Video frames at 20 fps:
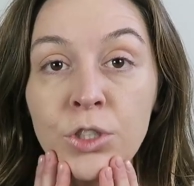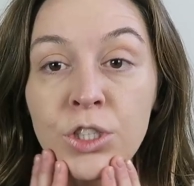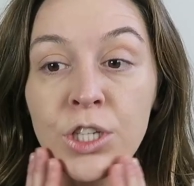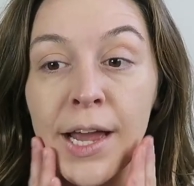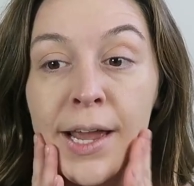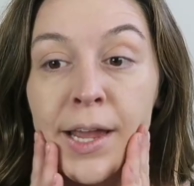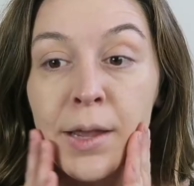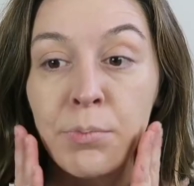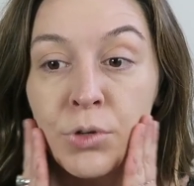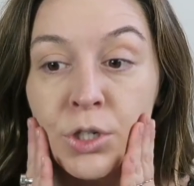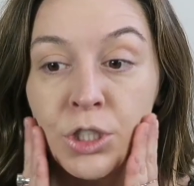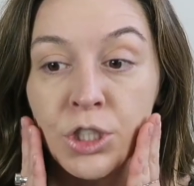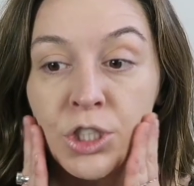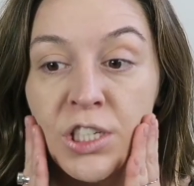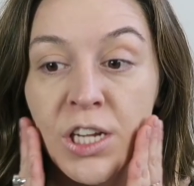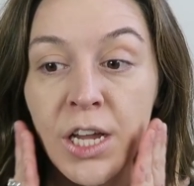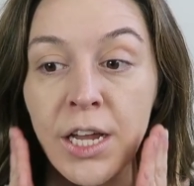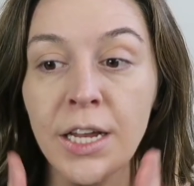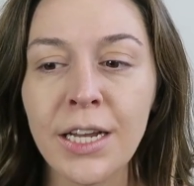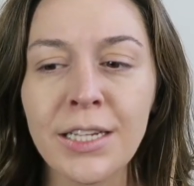which I
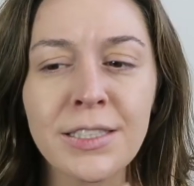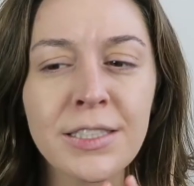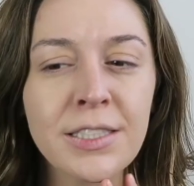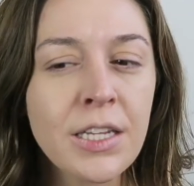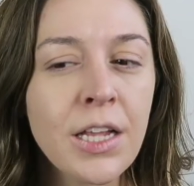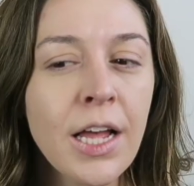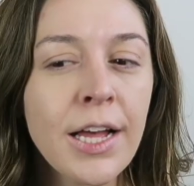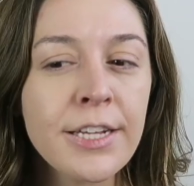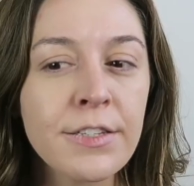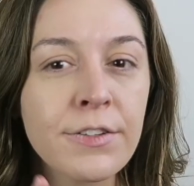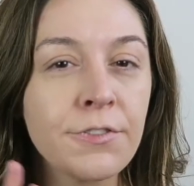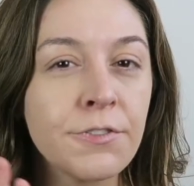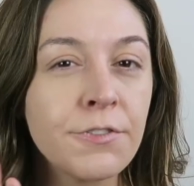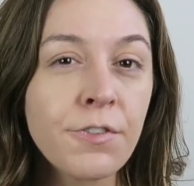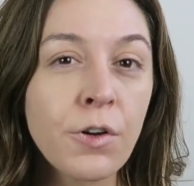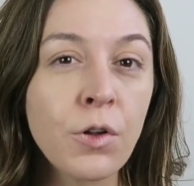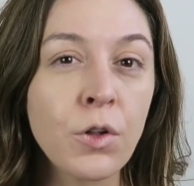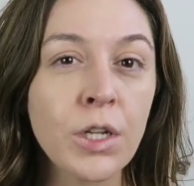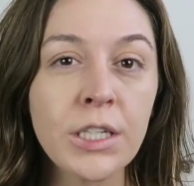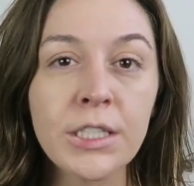appreciate. It still hasn't
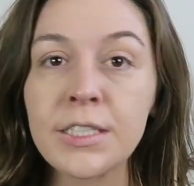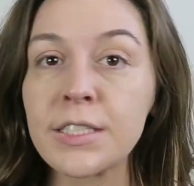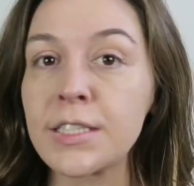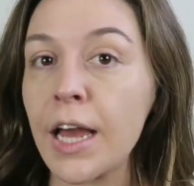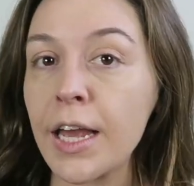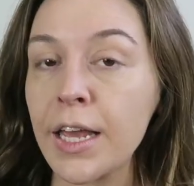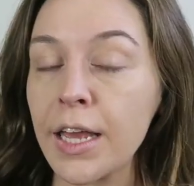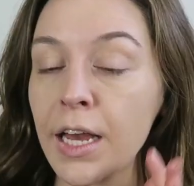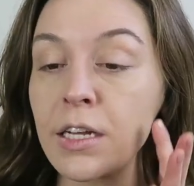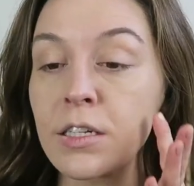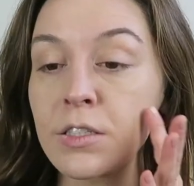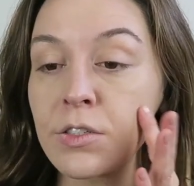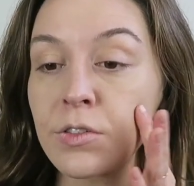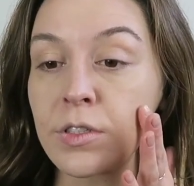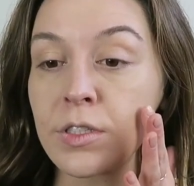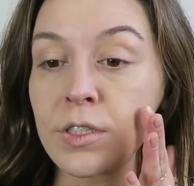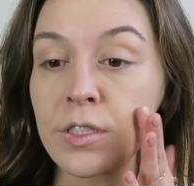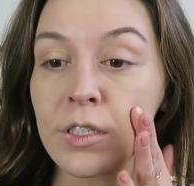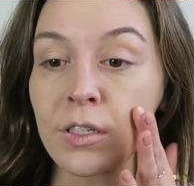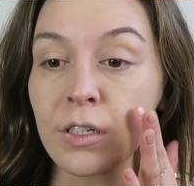fully set yet, so
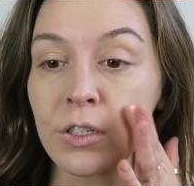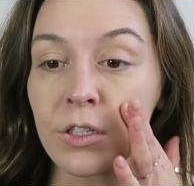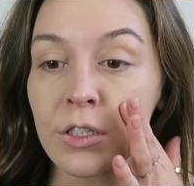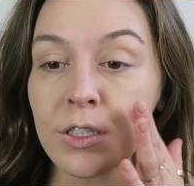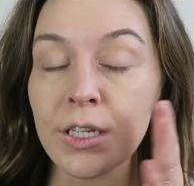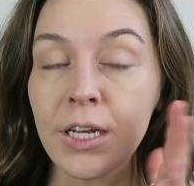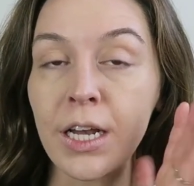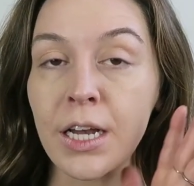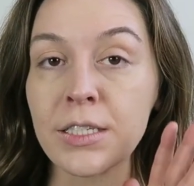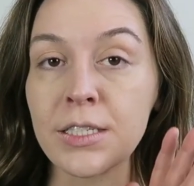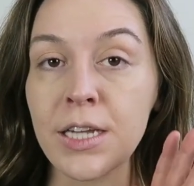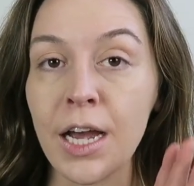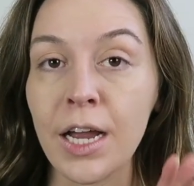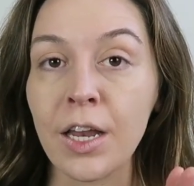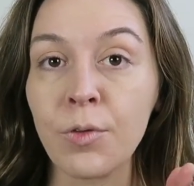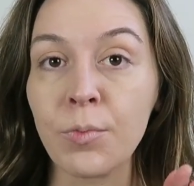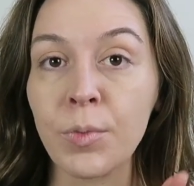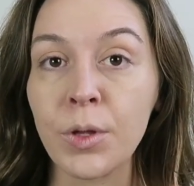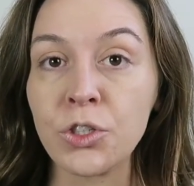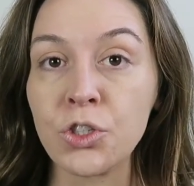it's still just like a
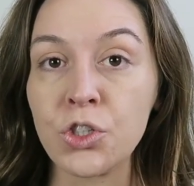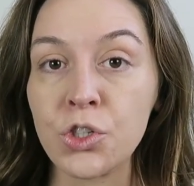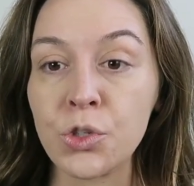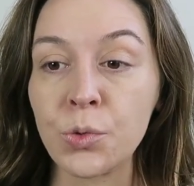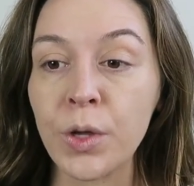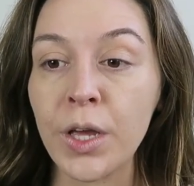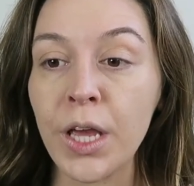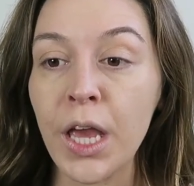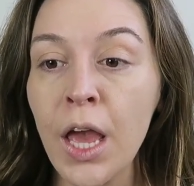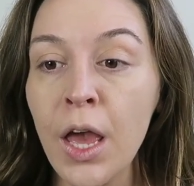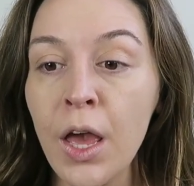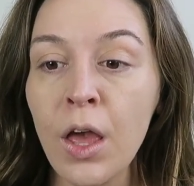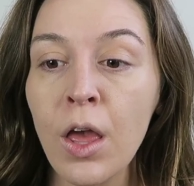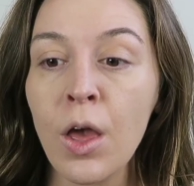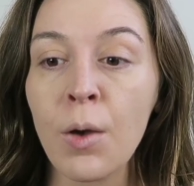tiny bit dewy,